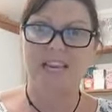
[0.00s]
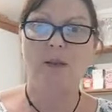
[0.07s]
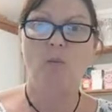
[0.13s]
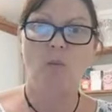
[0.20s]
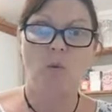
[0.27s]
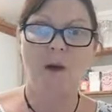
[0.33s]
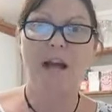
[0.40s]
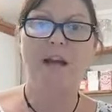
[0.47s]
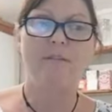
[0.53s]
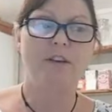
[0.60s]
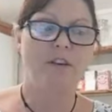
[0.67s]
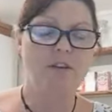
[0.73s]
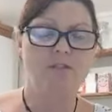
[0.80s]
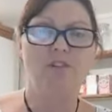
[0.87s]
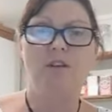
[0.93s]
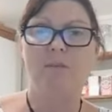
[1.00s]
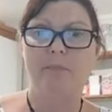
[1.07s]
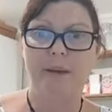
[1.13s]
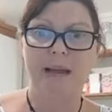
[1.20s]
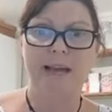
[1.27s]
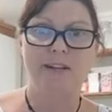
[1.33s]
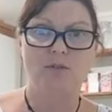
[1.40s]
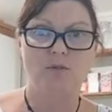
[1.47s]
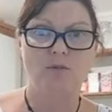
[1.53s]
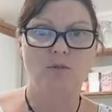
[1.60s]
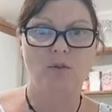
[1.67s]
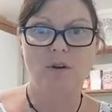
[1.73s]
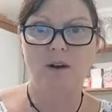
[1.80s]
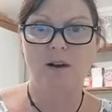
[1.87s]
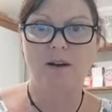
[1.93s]
will have a huge impact on your
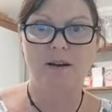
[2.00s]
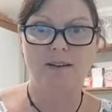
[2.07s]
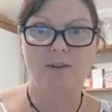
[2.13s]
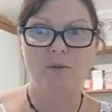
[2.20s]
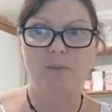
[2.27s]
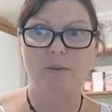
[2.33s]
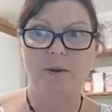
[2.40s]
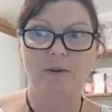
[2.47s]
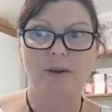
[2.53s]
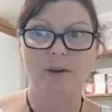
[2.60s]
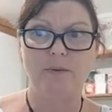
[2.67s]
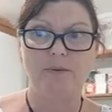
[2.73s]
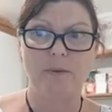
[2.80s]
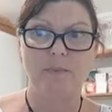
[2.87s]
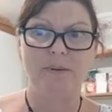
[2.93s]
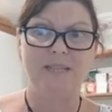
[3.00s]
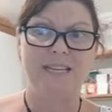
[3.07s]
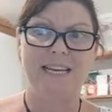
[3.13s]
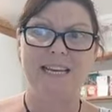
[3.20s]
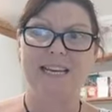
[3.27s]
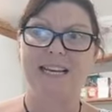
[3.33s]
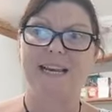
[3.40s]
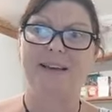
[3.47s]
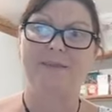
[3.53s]
heart and your bone health in particular